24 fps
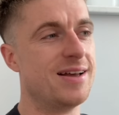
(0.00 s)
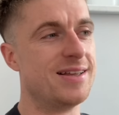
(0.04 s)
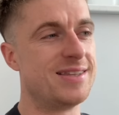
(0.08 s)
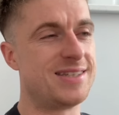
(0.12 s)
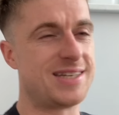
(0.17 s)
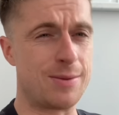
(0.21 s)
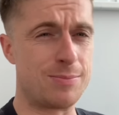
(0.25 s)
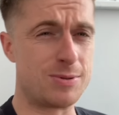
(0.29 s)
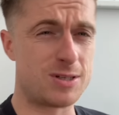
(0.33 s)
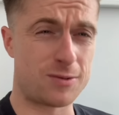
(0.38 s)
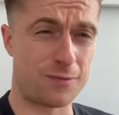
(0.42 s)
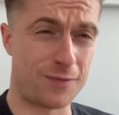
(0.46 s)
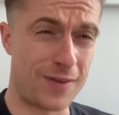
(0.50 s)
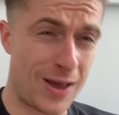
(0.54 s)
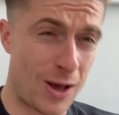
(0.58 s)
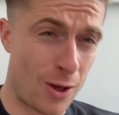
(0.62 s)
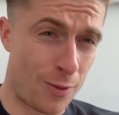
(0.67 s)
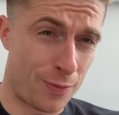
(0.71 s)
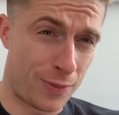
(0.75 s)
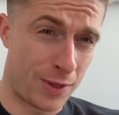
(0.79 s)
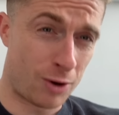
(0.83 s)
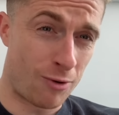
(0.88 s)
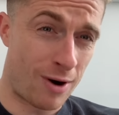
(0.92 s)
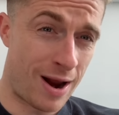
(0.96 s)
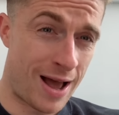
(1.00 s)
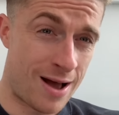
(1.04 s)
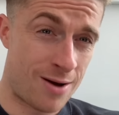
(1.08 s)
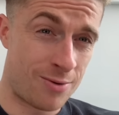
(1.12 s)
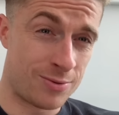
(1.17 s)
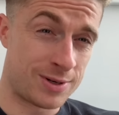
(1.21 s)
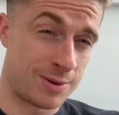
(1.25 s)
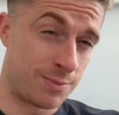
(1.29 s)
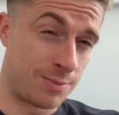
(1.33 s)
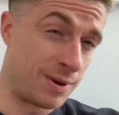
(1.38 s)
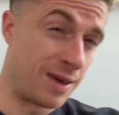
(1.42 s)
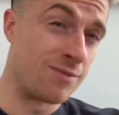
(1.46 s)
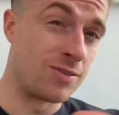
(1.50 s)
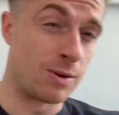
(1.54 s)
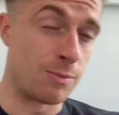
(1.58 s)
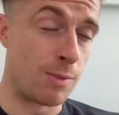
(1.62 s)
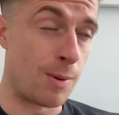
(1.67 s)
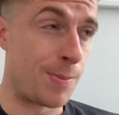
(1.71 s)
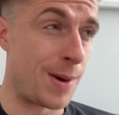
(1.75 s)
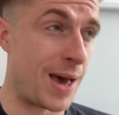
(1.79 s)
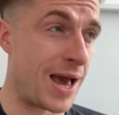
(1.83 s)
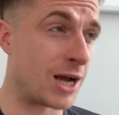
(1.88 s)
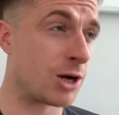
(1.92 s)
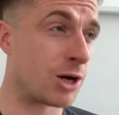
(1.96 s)
To keep his feet on the ground, I'm giving him
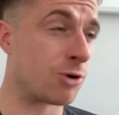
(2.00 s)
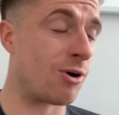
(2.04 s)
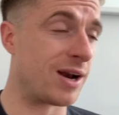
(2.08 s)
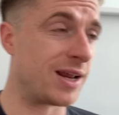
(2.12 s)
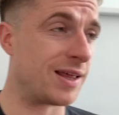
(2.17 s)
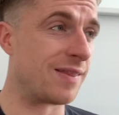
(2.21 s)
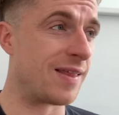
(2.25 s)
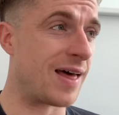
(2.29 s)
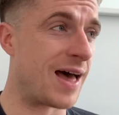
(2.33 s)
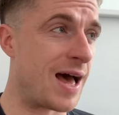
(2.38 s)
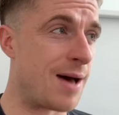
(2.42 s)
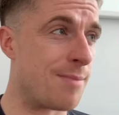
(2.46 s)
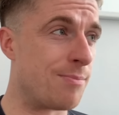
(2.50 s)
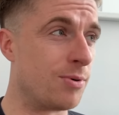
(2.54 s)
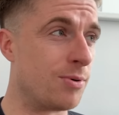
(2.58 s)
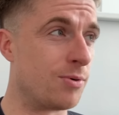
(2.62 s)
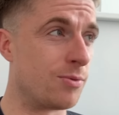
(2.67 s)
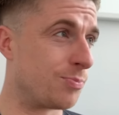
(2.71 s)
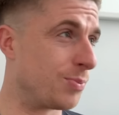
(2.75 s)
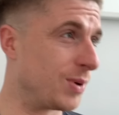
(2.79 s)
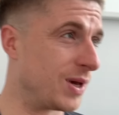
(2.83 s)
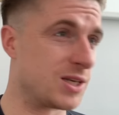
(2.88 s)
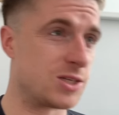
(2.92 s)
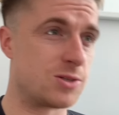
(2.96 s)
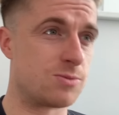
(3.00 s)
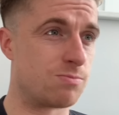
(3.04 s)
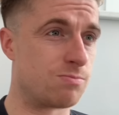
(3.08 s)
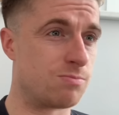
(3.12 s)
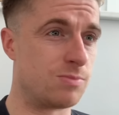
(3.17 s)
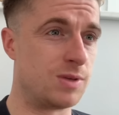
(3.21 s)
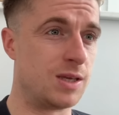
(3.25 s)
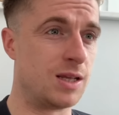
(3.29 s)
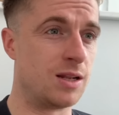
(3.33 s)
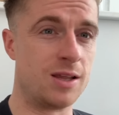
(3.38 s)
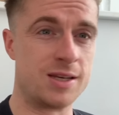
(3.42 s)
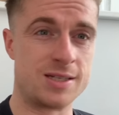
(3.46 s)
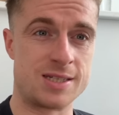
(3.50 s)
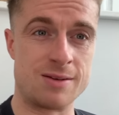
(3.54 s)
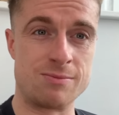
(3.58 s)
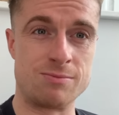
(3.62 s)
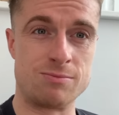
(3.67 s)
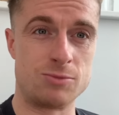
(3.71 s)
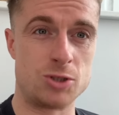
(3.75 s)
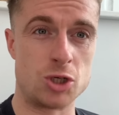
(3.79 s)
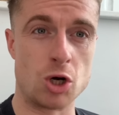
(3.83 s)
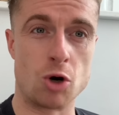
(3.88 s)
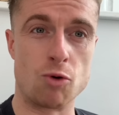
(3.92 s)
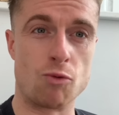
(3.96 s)
a bit of credit there, but because, you know,
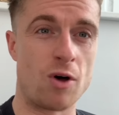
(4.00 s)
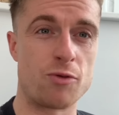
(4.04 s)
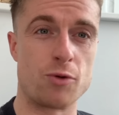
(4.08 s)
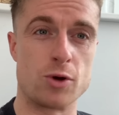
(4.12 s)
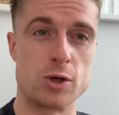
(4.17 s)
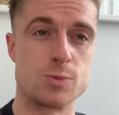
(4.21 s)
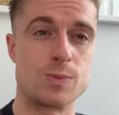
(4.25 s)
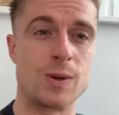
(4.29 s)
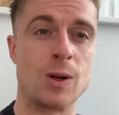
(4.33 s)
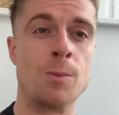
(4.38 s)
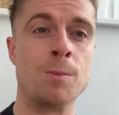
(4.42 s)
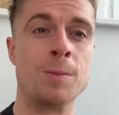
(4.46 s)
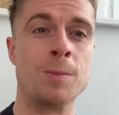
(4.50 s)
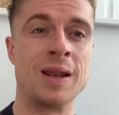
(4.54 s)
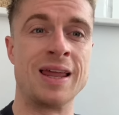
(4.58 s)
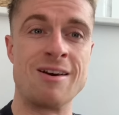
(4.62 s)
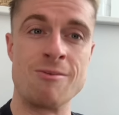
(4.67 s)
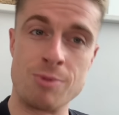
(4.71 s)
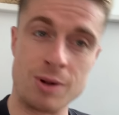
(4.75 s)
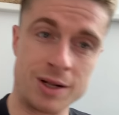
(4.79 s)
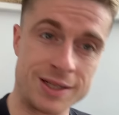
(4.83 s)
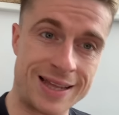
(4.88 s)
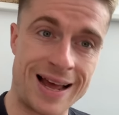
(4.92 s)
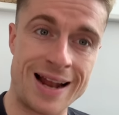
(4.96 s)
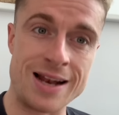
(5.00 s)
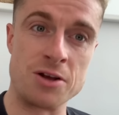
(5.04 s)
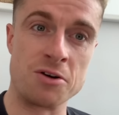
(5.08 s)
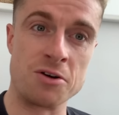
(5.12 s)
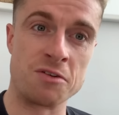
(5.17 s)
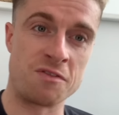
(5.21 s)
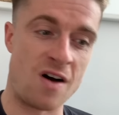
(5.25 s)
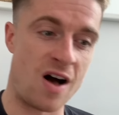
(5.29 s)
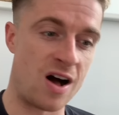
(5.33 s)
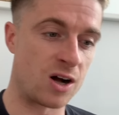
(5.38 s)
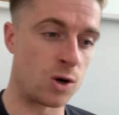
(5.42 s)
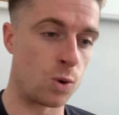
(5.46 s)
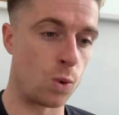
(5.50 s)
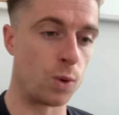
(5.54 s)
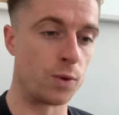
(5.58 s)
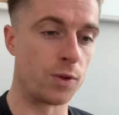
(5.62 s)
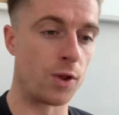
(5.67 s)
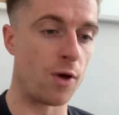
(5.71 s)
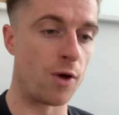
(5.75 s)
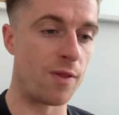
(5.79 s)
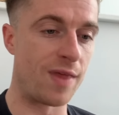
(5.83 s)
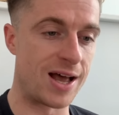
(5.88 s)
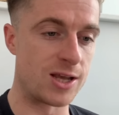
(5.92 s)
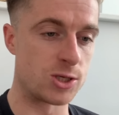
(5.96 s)
listen, Joe Rothwell's been unbelievable, and Daniel Farke will
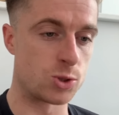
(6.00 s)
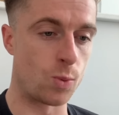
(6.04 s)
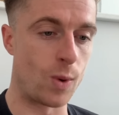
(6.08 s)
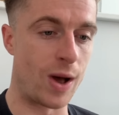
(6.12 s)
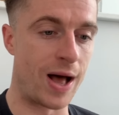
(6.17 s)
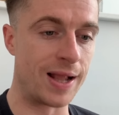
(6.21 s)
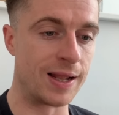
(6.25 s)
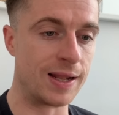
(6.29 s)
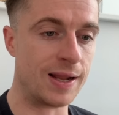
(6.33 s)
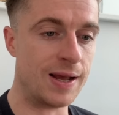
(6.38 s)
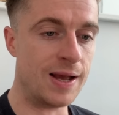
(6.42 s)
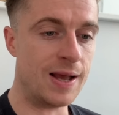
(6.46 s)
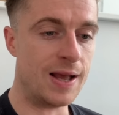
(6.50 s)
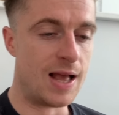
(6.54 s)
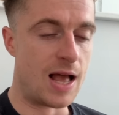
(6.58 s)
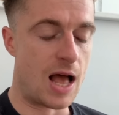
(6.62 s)
know that as well.